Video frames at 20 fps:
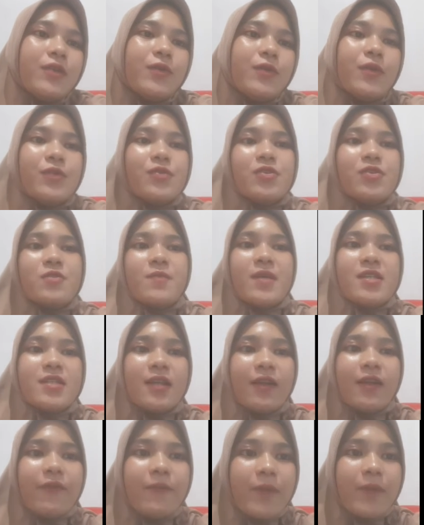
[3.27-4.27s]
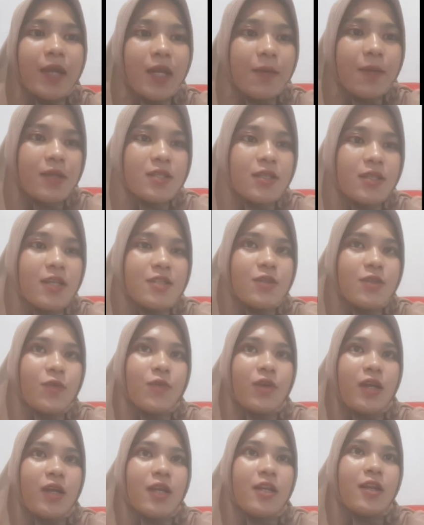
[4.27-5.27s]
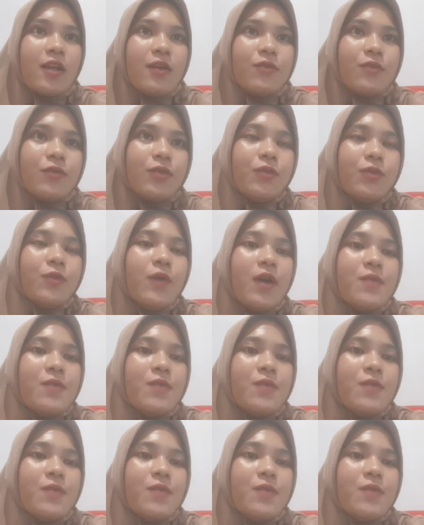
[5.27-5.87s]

Introduce myself. My name is Desi Nur Aini Lakutu.